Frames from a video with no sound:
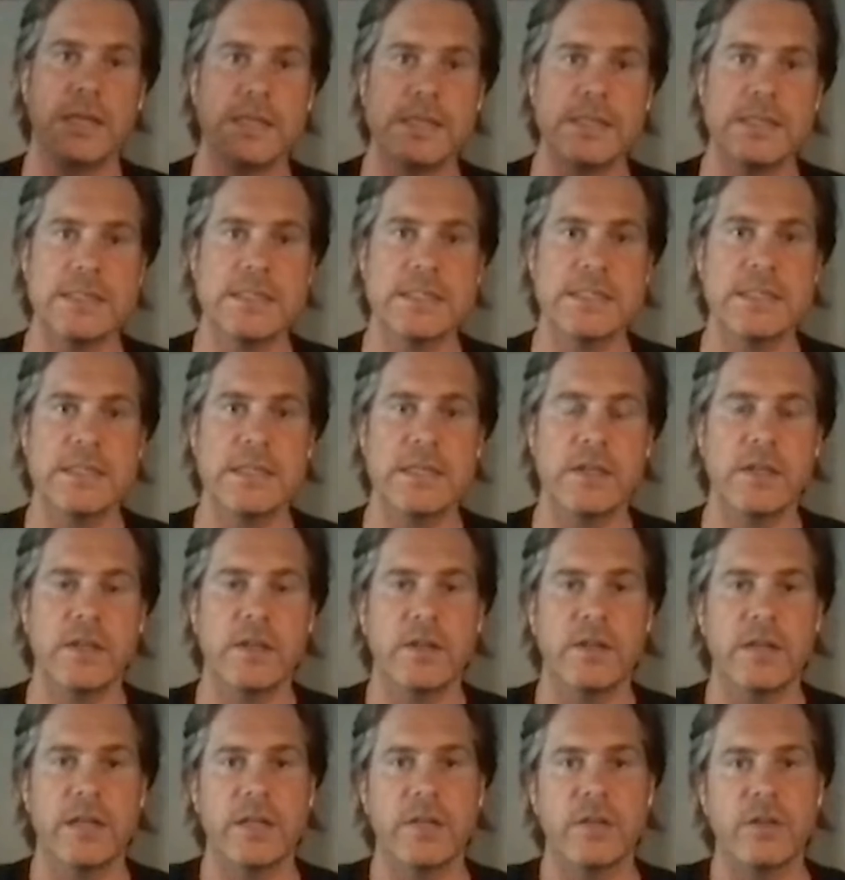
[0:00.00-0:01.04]
It is
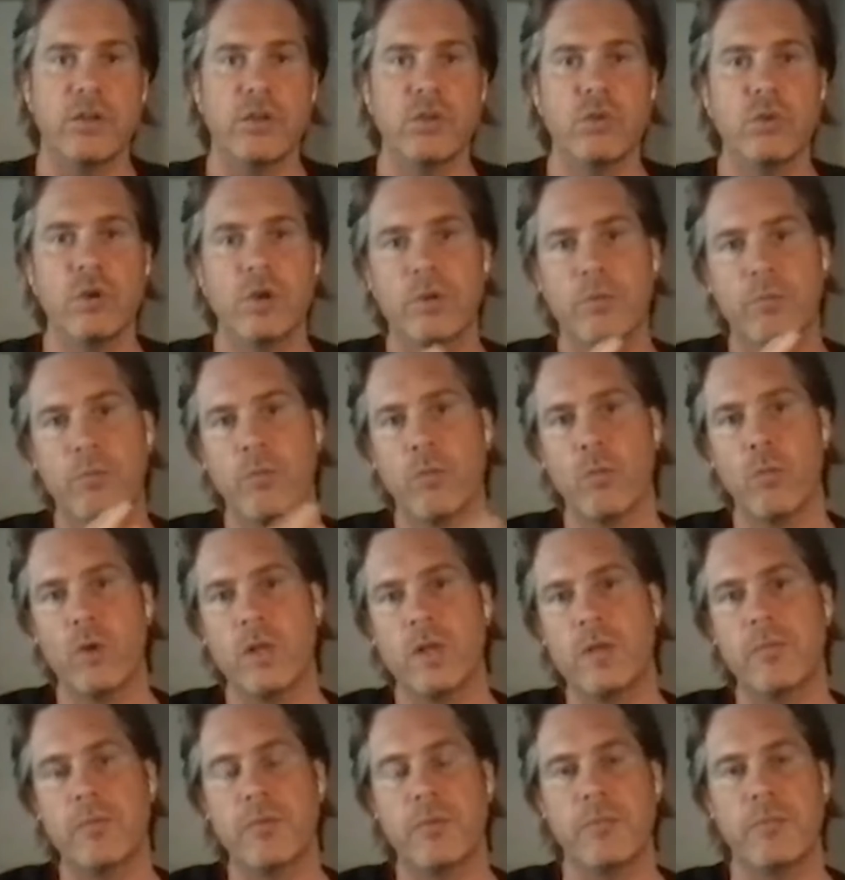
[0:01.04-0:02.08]
that you are
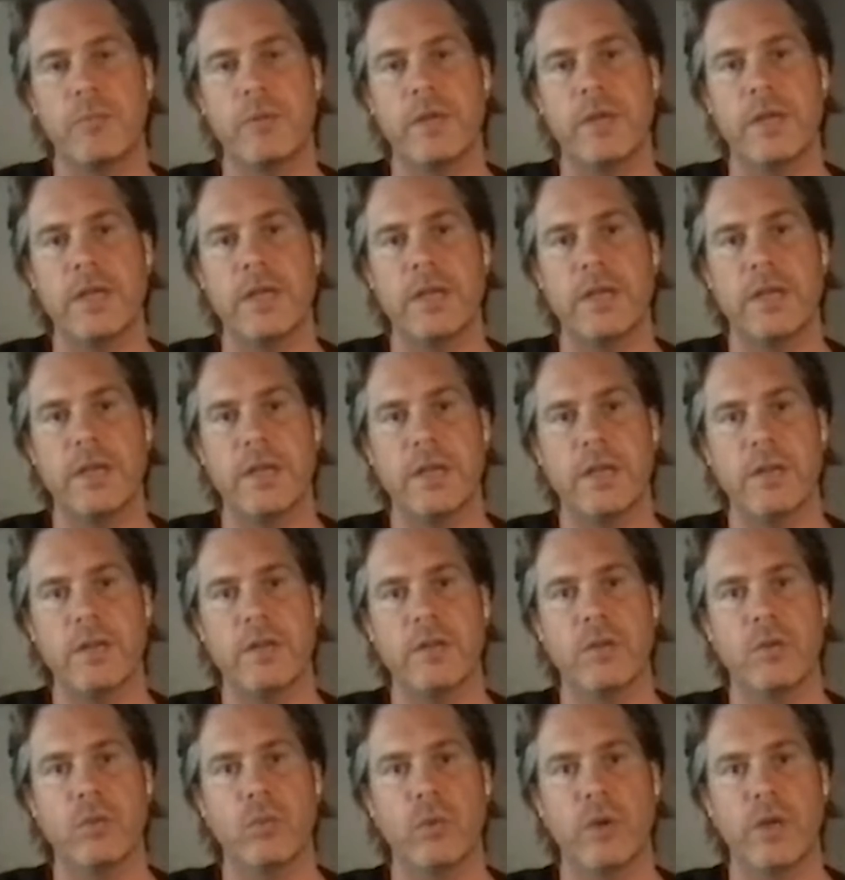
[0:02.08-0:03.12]
well prepared in
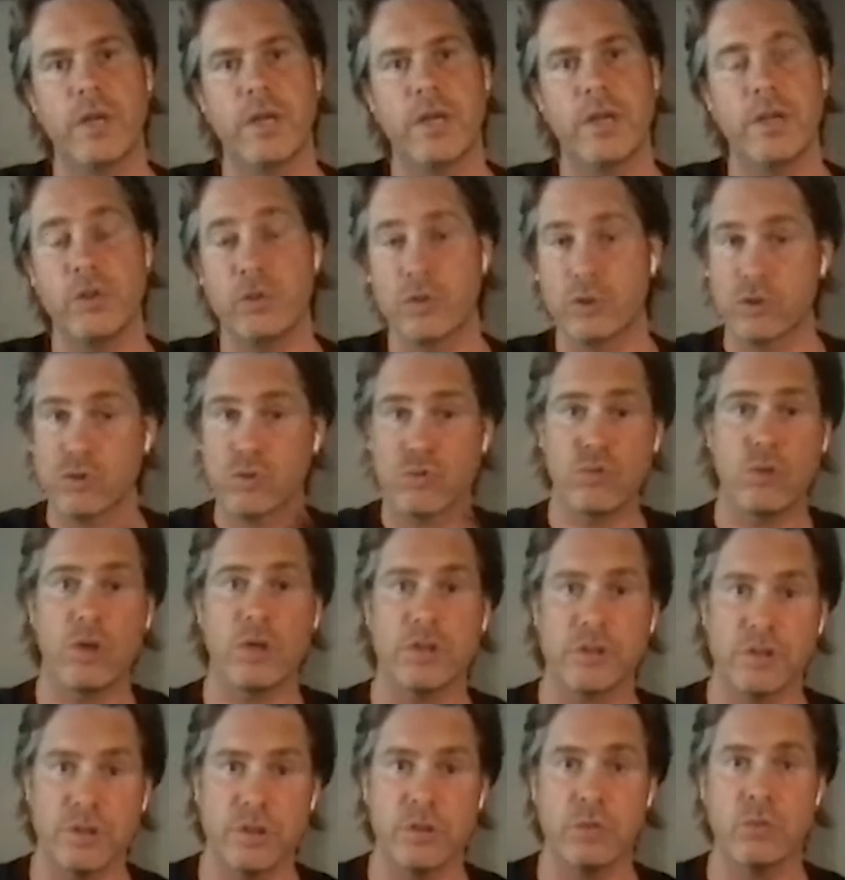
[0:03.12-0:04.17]
the way you're
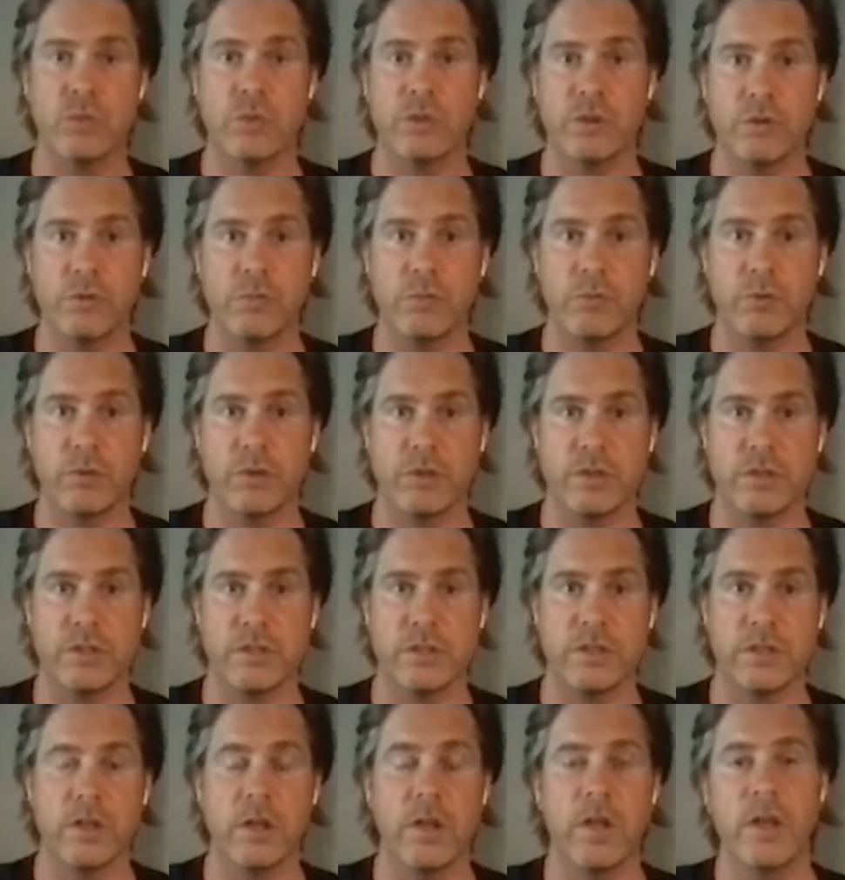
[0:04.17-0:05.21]
structured with your
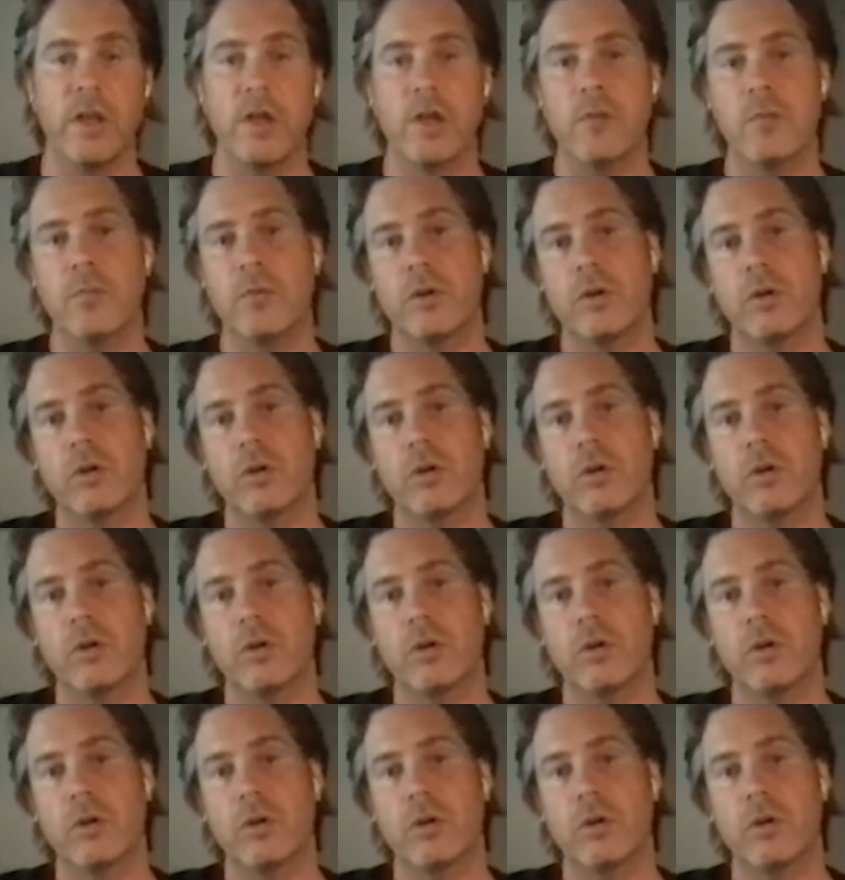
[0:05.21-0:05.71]
project, but